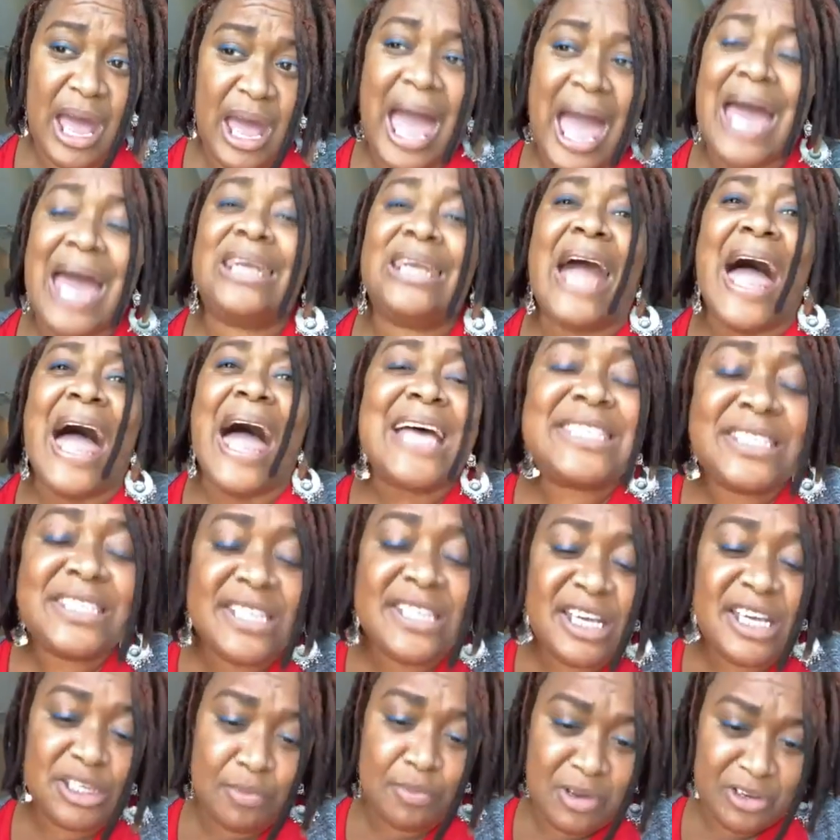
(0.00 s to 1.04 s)
And
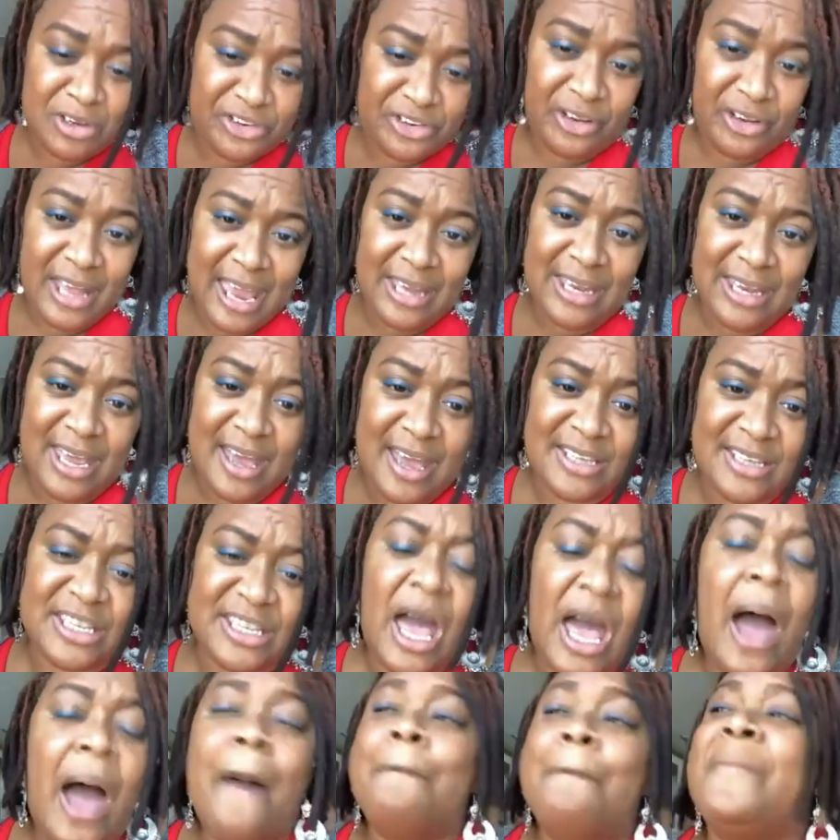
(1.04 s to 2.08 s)
lastly is miscellaneous.
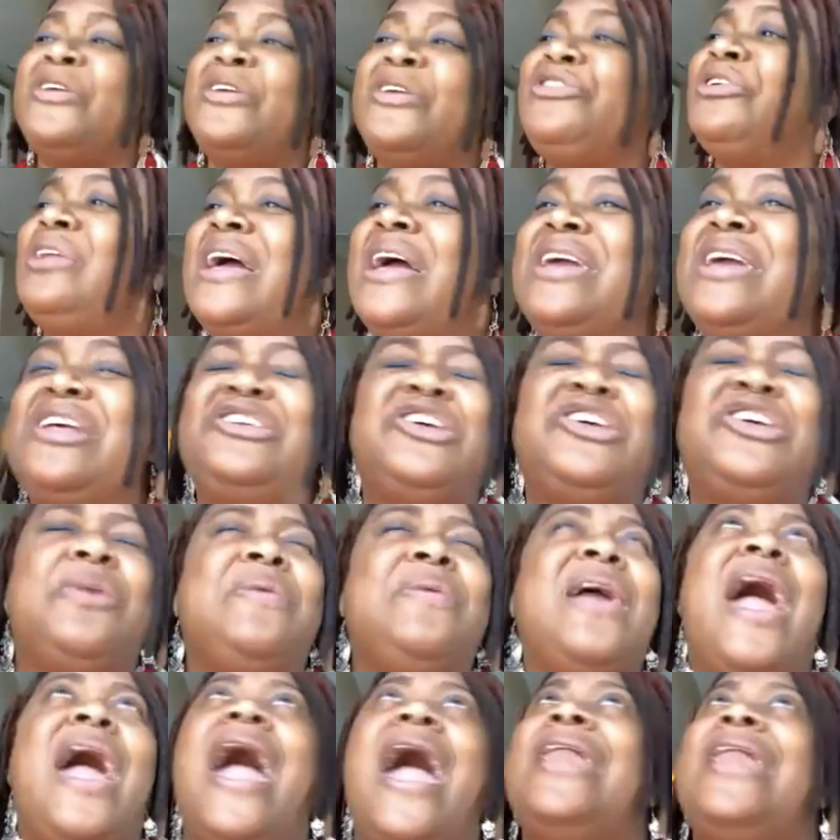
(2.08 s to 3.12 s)
Miscellaneous could
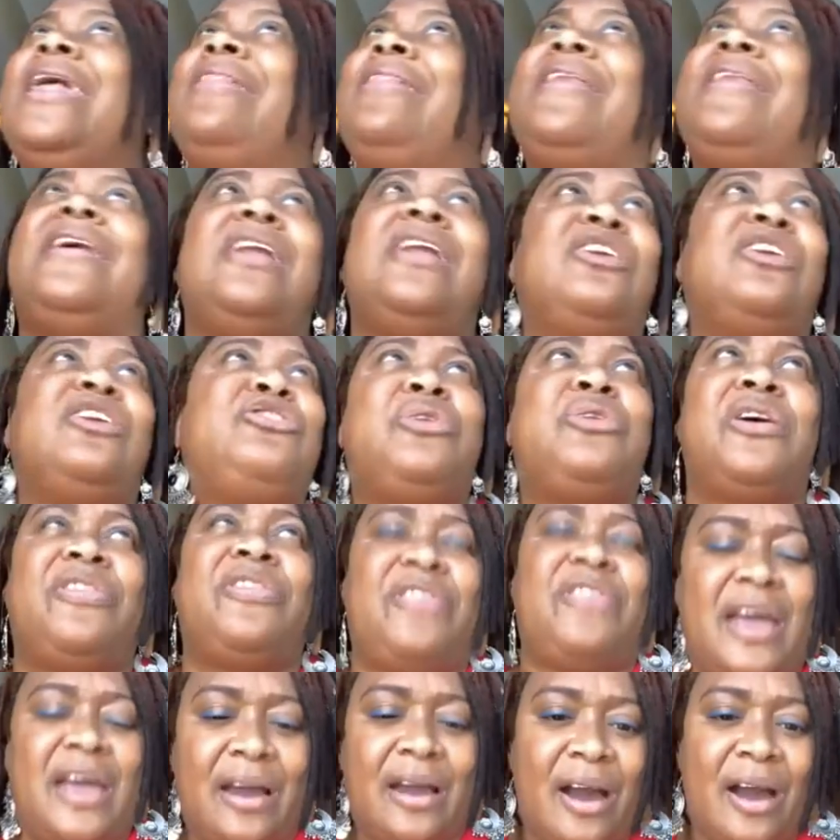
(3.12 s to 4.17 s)
be anything that you could
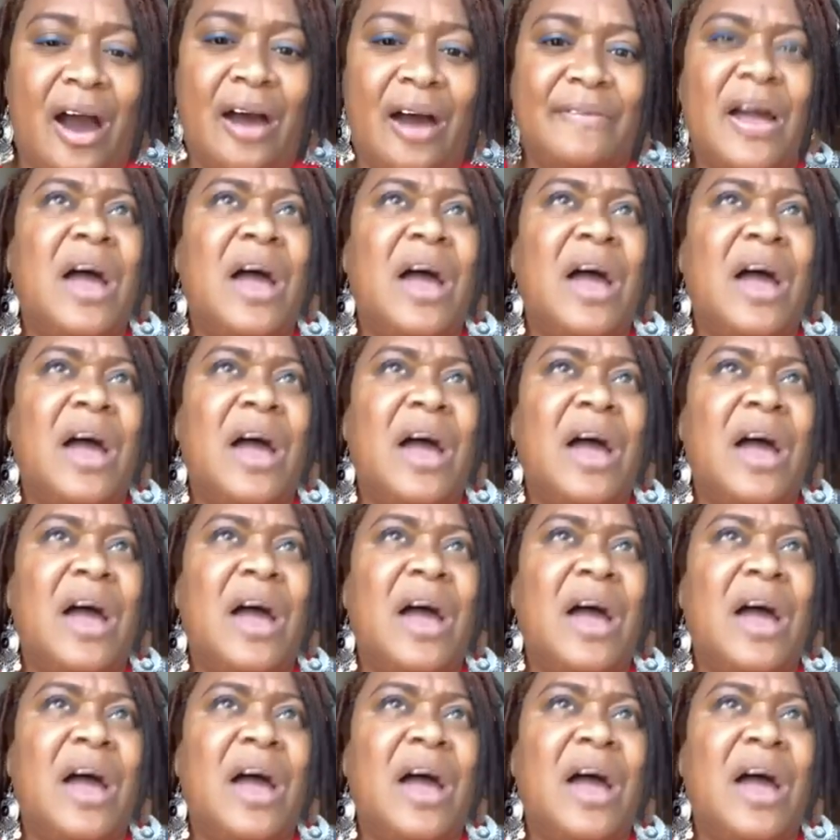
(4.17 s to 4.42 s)
think of.